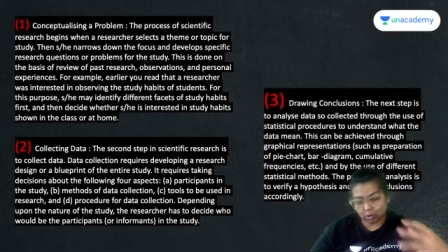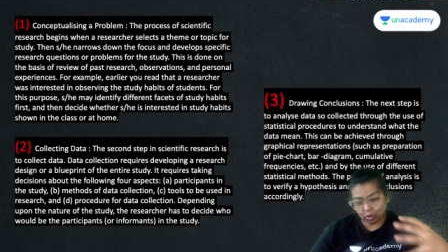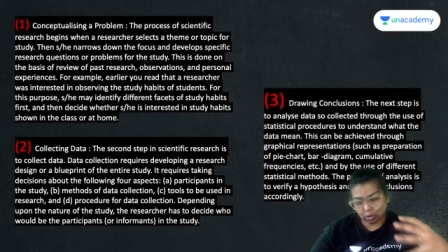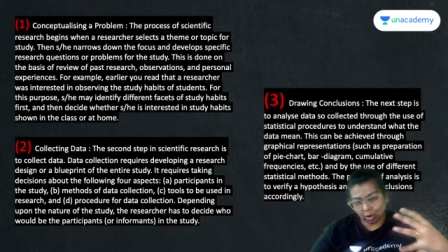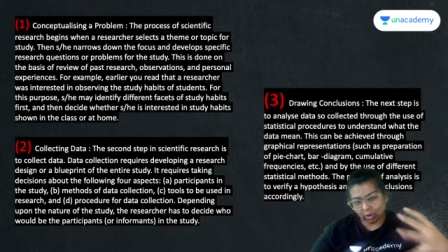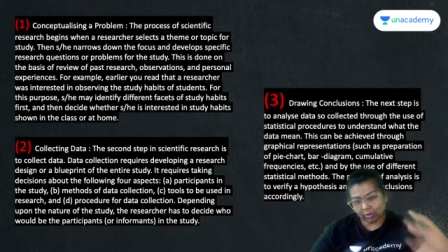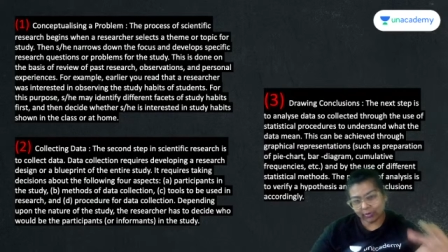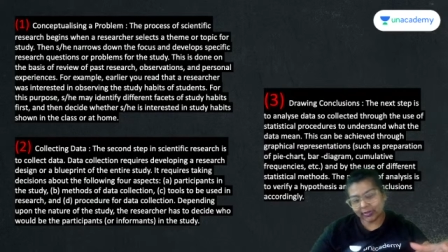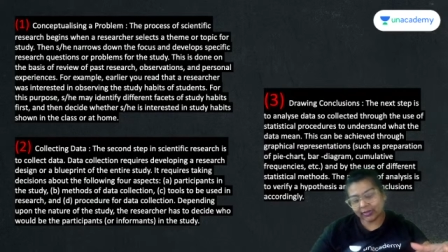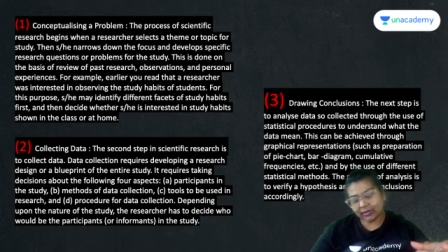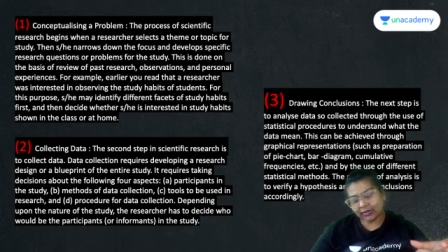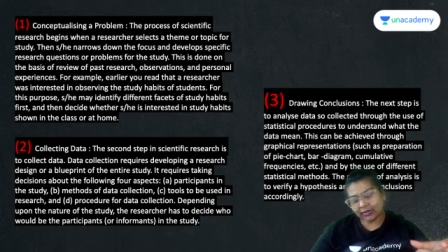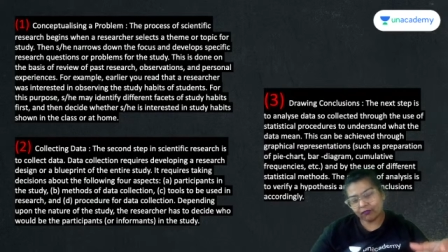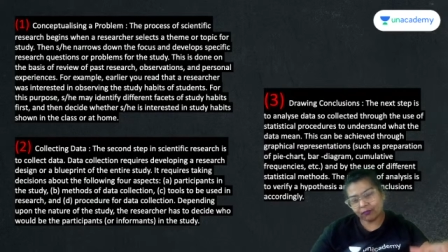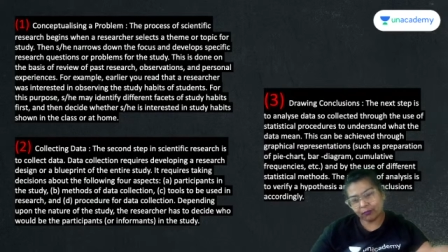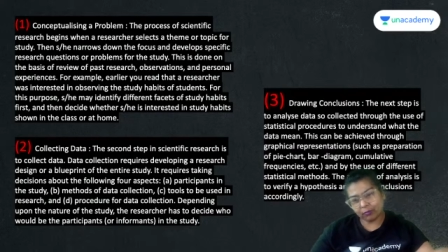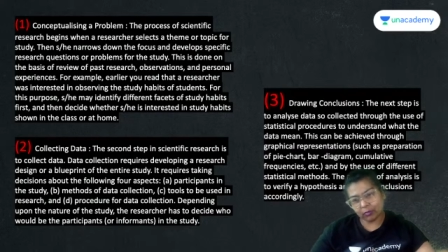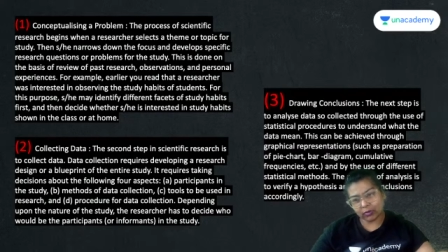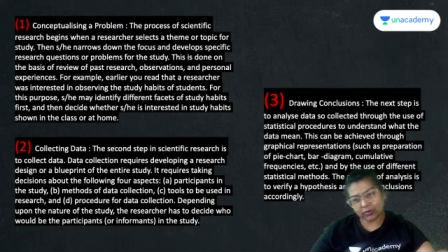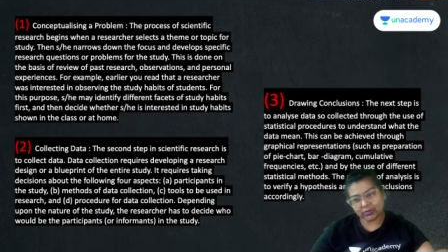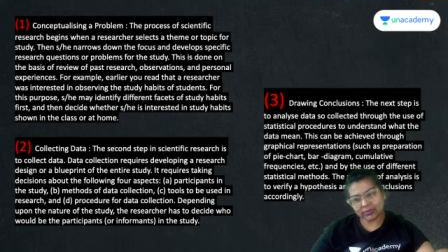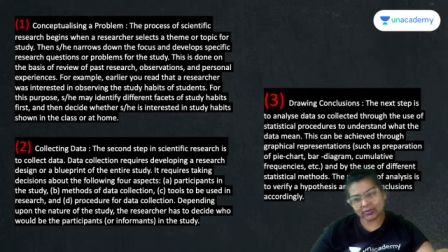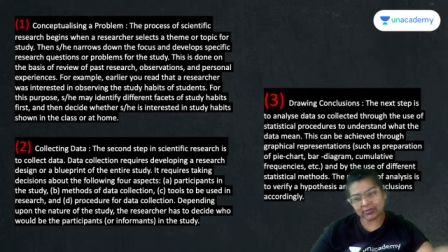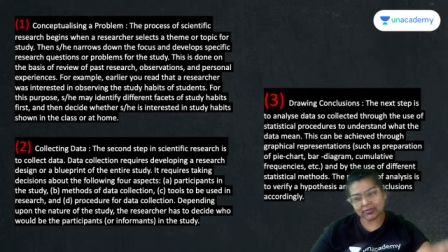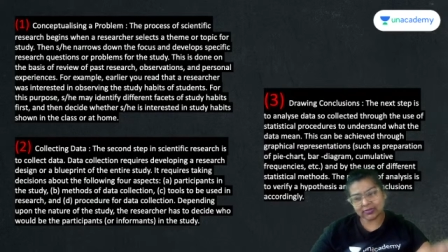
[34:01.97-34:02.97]
cognitive
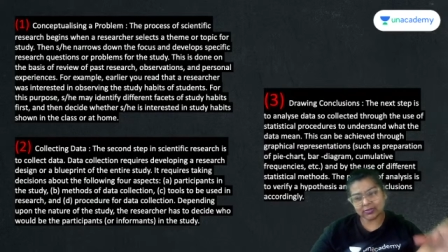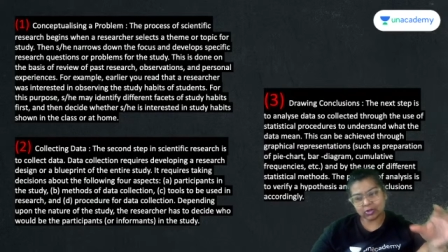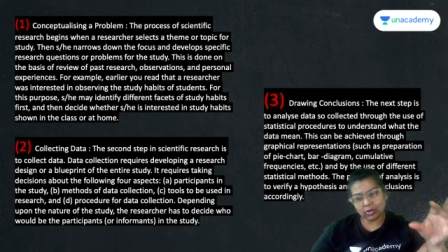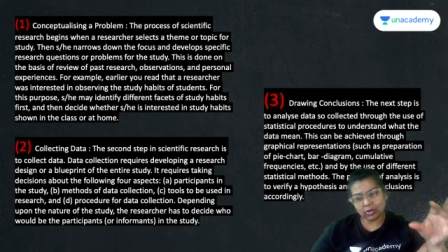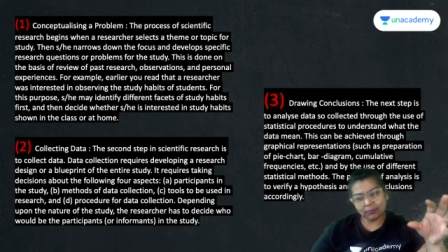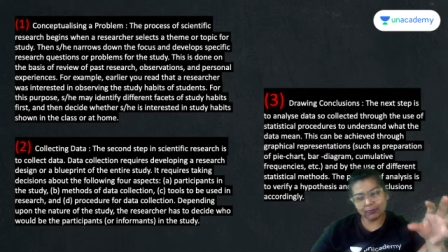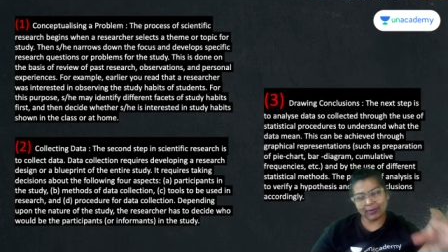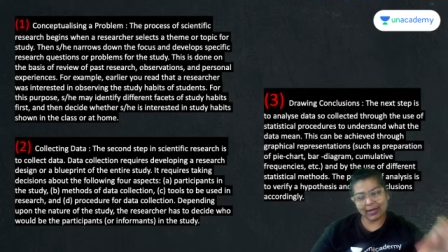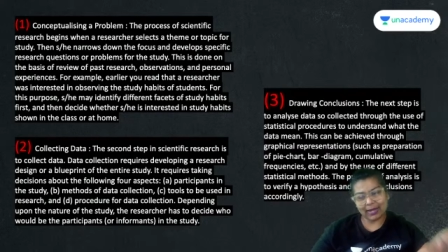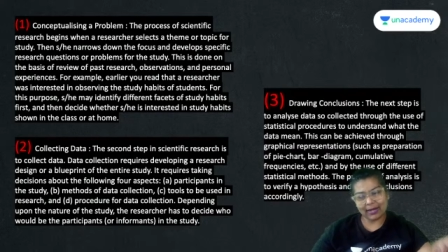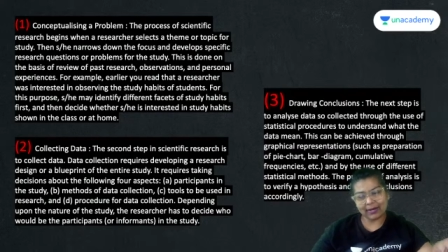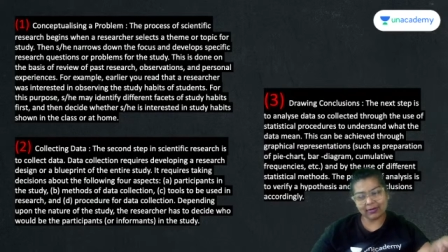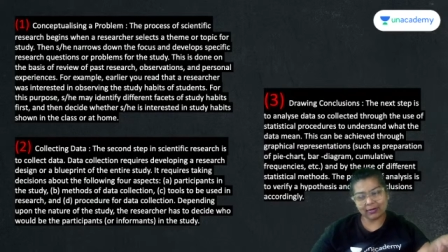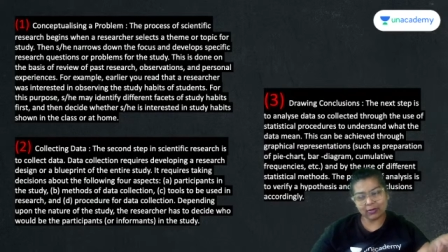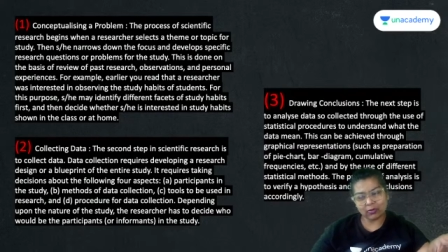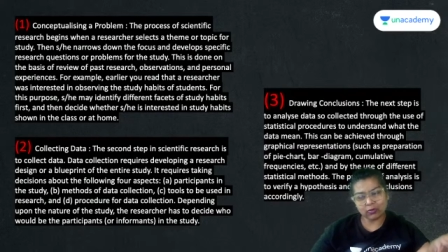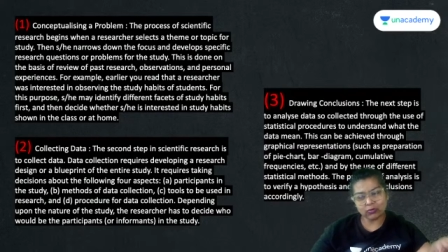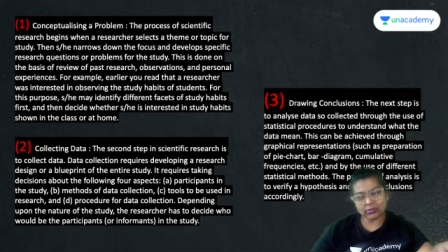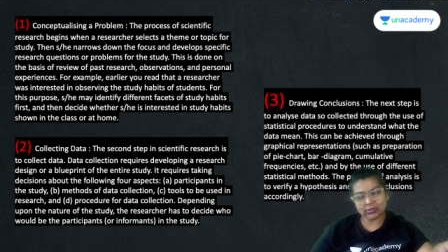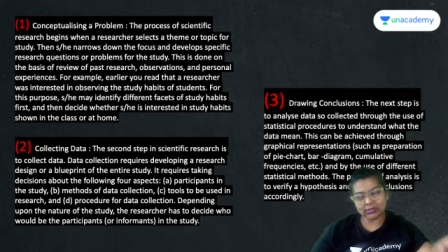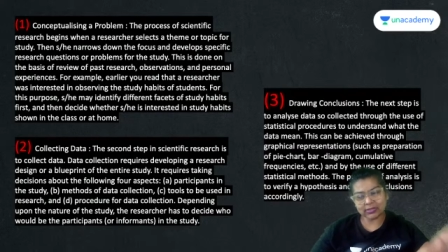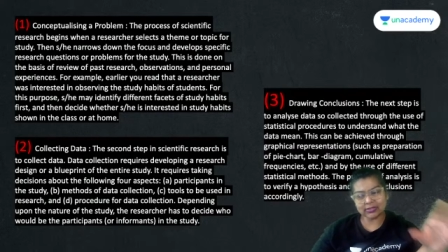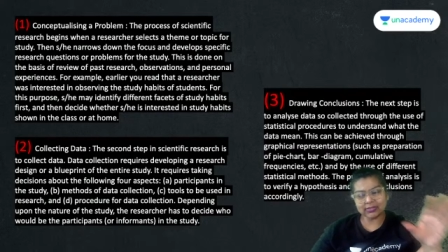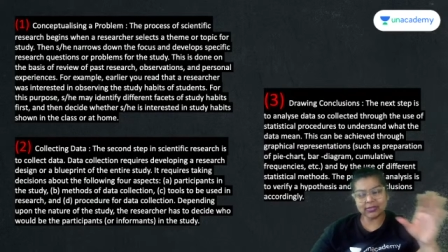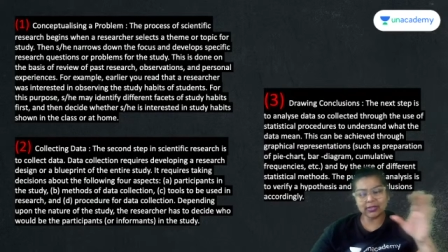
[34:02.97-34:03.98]
process, your
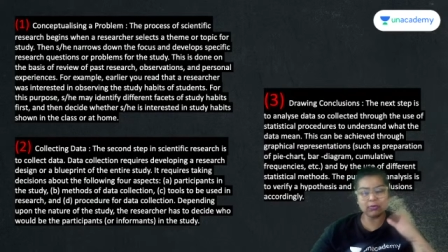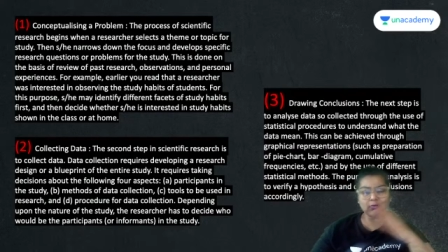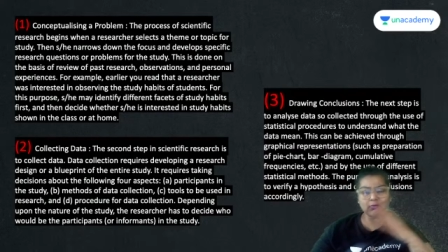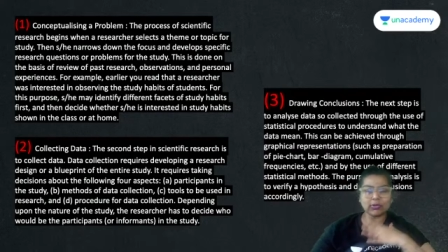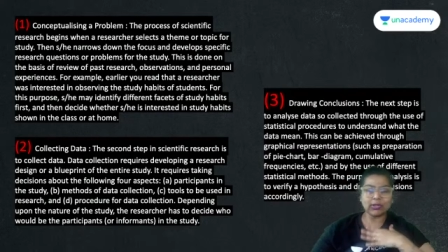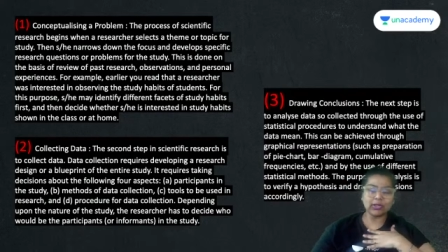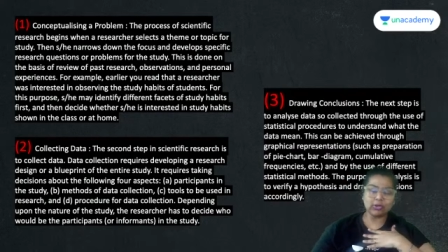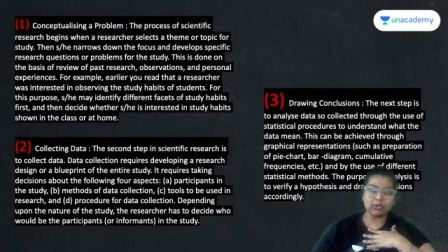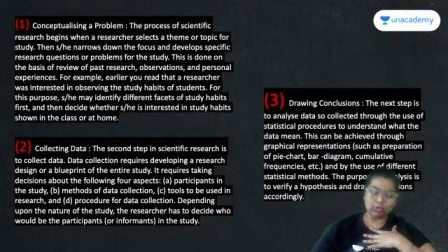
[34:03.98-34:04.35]
background says that okay,